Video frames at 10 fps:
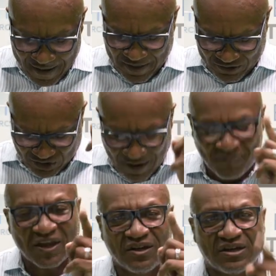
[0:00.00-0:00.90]
that
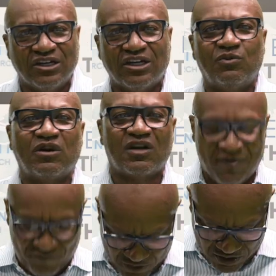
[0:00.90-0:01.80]
something good would
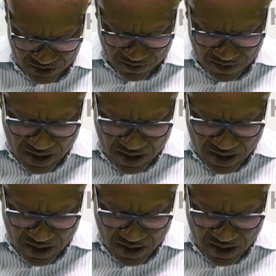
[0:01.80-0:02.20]
come for you